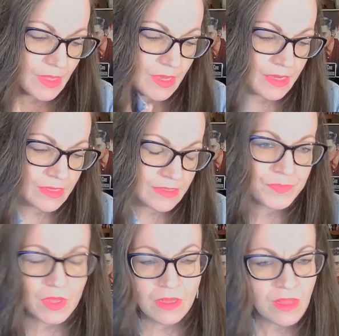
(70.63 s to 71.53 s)
And
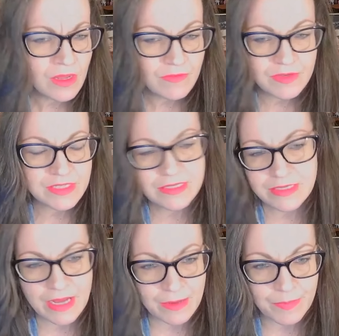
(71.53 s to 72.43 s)
a lot of us isn't
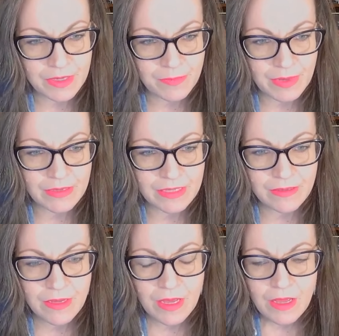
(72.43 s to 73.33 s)
happy about it.
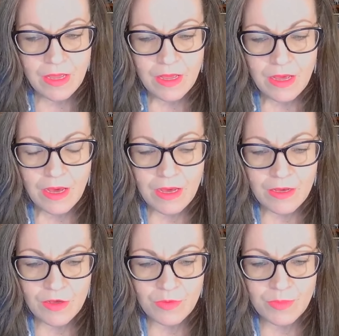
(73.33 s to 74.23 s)

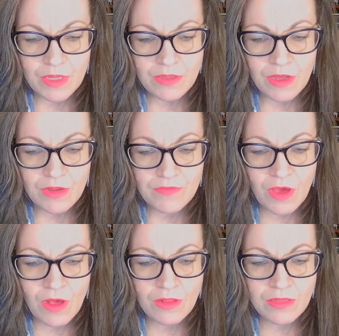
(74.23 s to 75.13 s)
A lot of
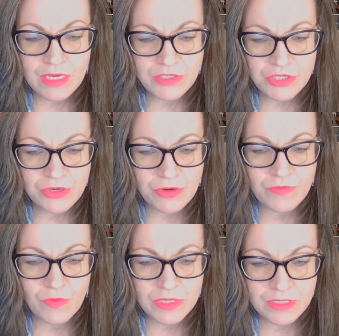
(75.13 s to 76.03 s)
y'all let your
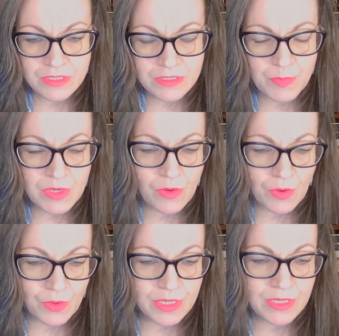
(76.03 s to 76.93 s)
voices be
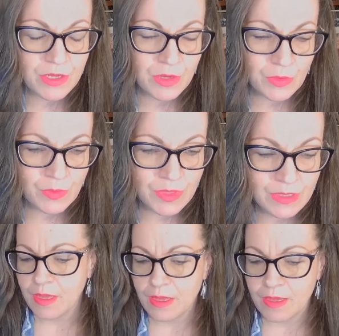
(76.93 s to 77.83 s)
heard and known.
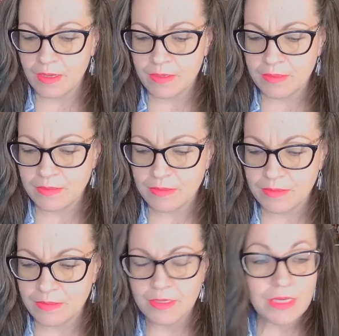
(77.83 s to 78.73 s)
And
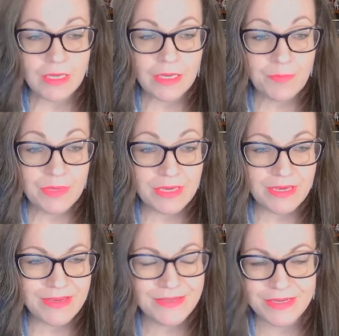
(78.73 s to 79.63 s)

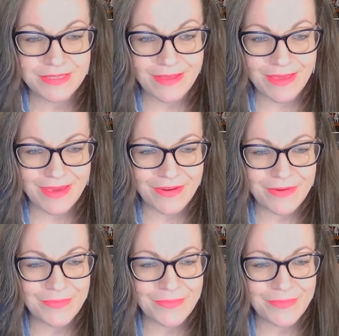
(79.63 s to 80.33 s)
EPE doesn't care.